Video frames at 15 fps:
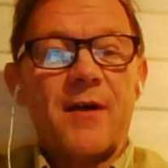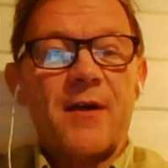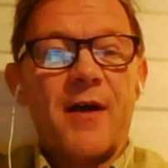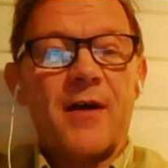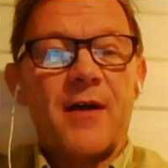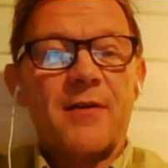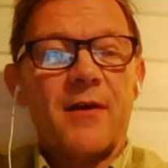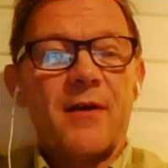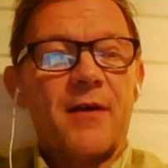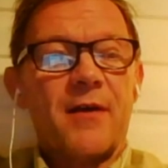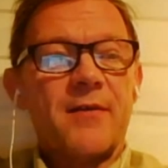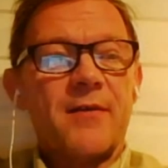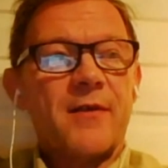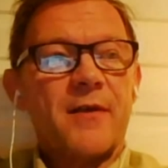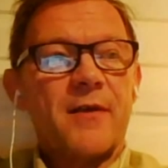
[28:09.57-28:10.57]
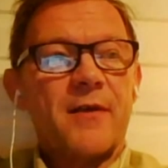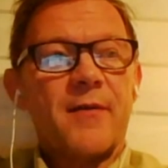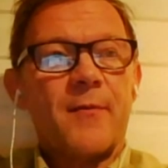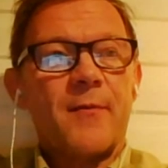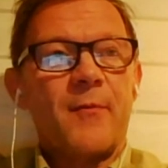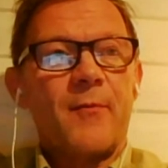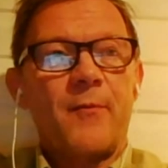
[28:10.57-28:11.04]
And
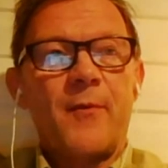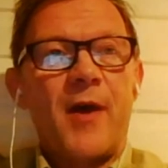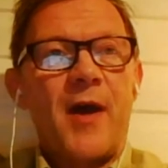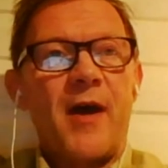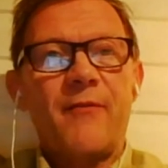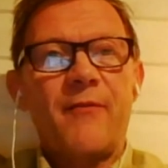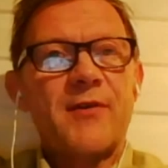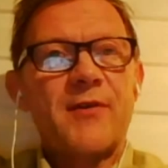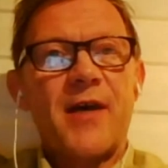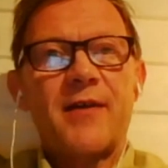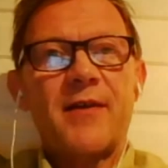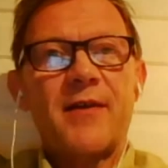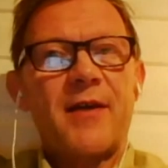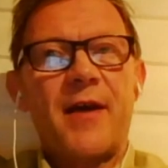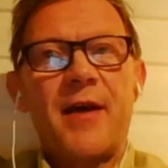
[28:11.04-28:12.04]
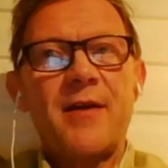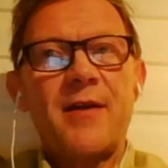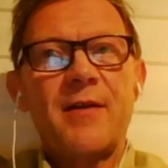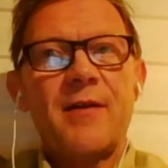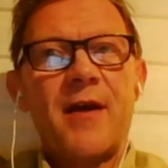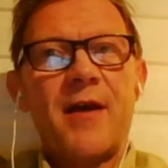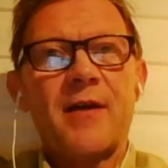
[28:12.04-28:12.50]
we haven't had any
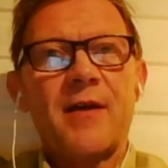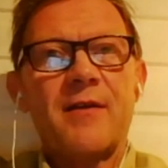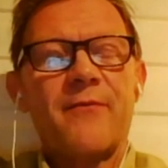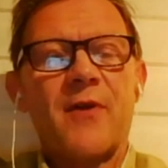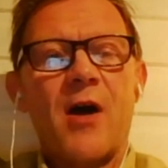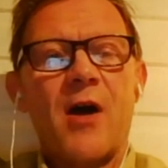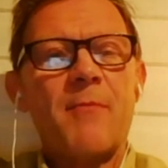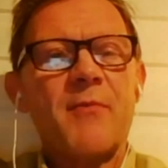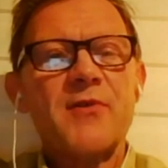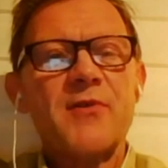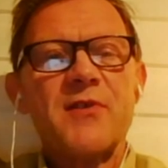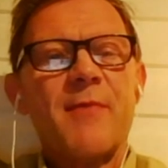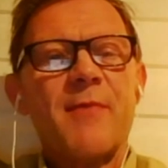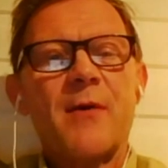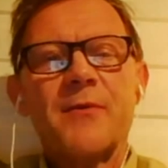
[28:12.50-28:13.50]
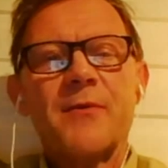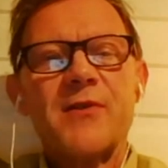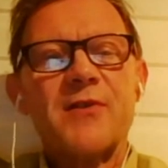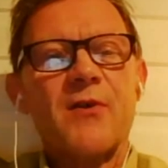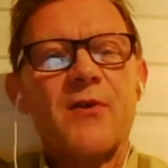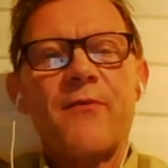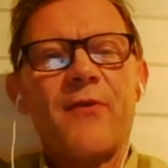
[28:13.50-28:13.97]
negative comments about it
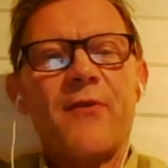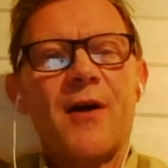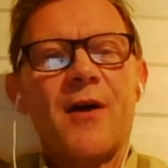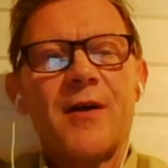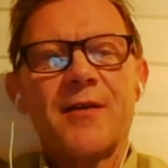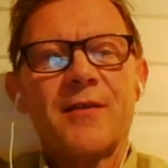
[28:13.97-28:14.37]
so far.